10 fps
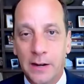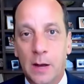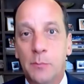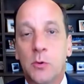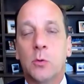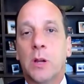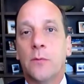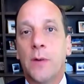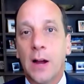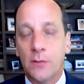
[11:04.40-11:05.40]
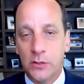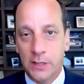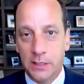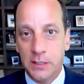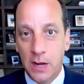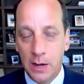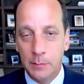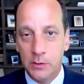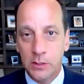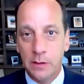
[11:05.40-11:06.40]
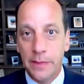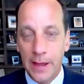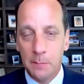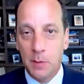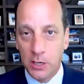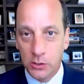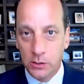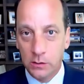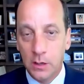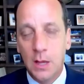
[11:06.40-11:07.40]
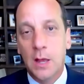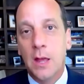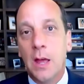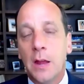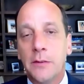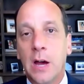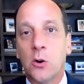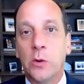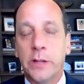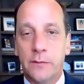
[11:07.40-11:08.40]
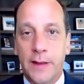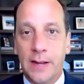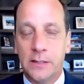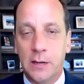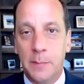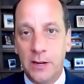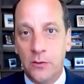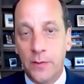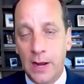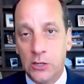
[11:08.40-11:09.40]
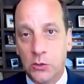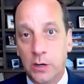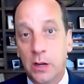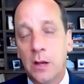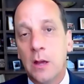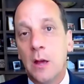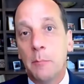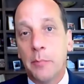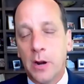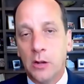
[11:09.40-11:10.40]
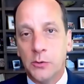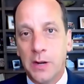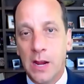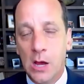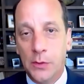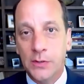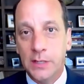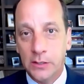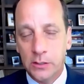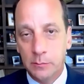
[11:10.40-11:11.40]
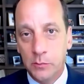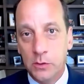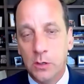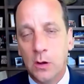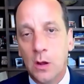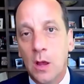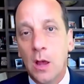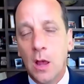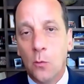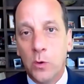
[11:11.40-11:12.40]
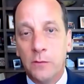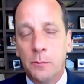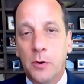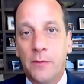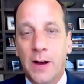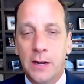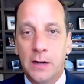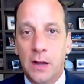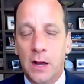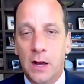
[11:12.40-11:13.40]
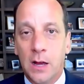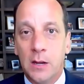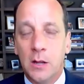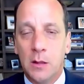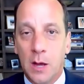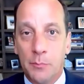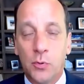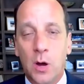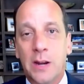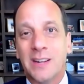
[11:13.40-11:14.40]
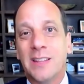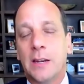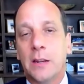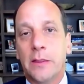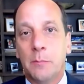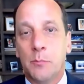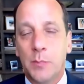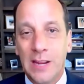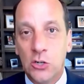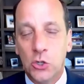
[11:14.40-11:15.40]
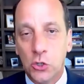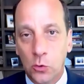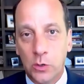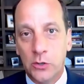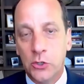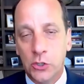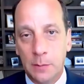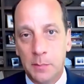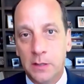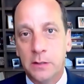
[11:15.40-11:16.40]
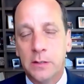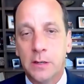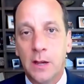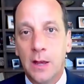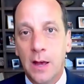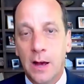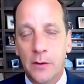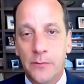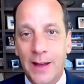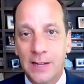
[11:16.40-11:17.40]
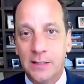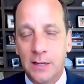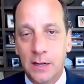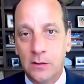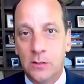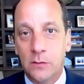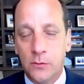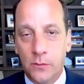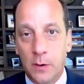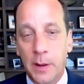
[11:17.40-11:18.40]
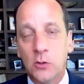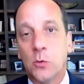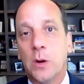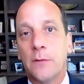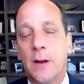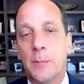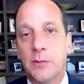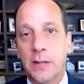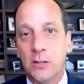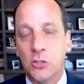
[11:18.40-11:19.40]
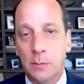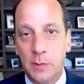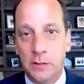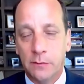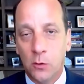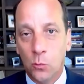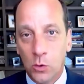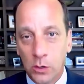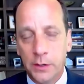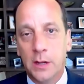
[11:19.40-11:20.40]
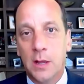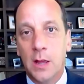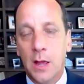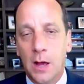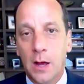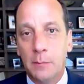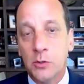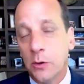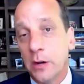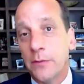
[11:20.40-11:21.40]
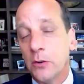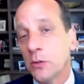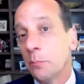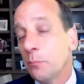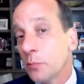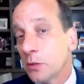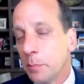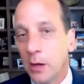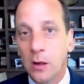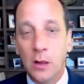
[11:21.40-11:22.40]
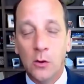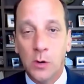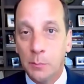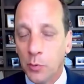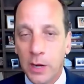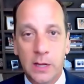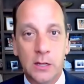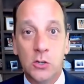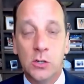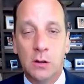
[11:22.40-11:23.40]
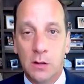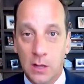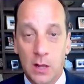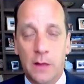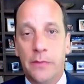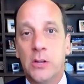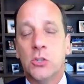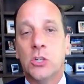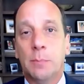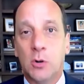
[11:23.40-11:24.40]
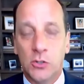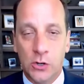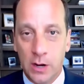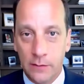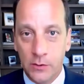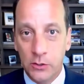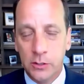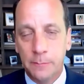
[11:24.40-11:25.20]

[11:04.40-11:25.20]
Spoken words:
up doing 5 or 6 times that much, not only in vaccine manufacturing, but also in health systems. We've provided a product that ensures shipments of vaccines for about 25% of the shipments of the world, so that if there's a spill or a breakage, the shippers are covered.